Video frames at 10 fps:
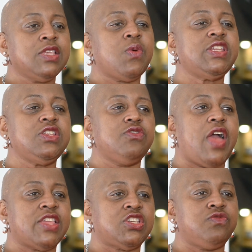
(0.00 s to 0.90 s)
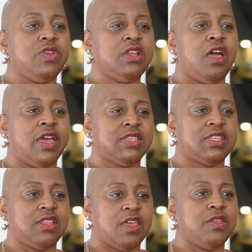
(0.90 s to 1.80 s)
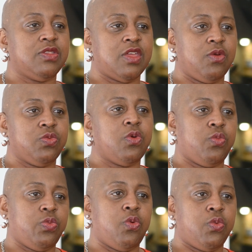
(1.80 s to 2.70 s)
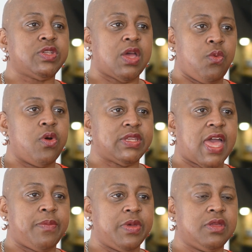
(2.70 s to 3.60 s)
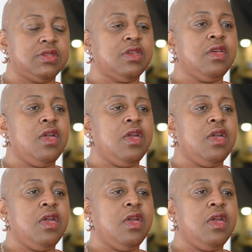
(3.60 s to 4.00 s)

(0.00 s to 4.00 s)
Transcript: Yeah, so I didn't actually realise what had happened.